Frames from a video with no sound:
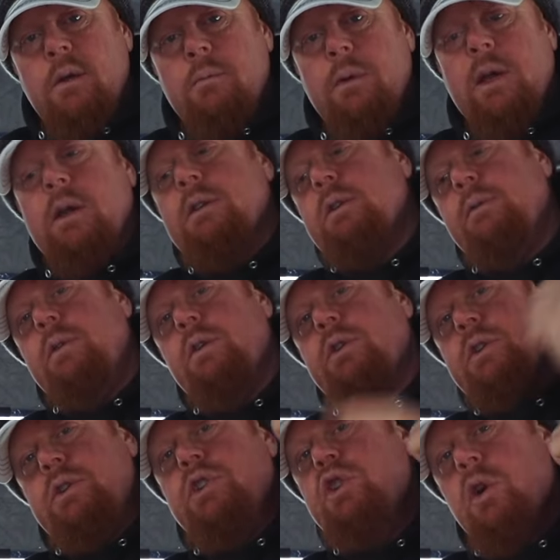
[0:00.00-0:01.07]
Because if you're
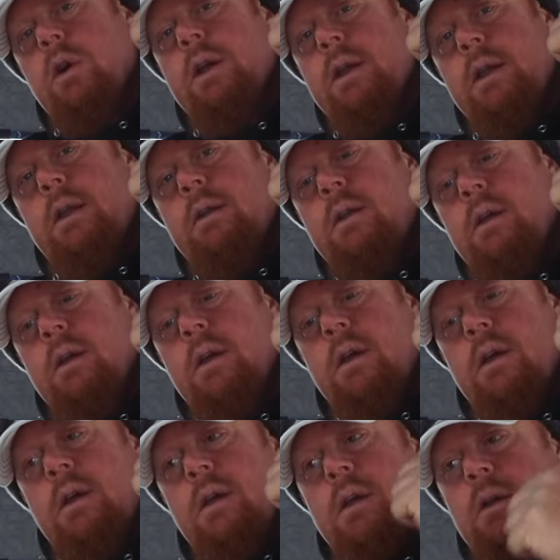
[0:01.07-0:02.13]
just jerking it,
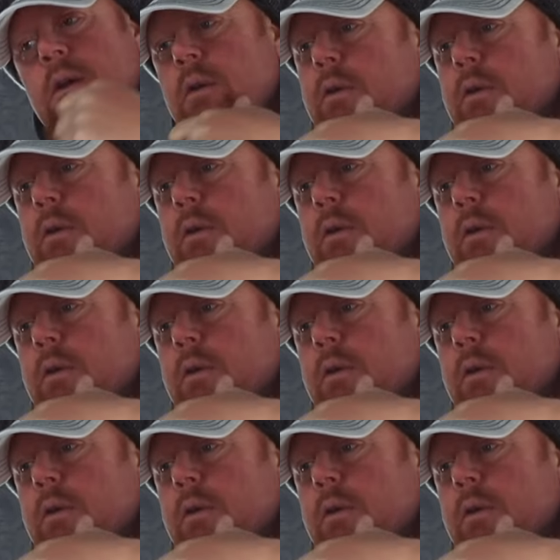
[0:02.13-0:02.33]
you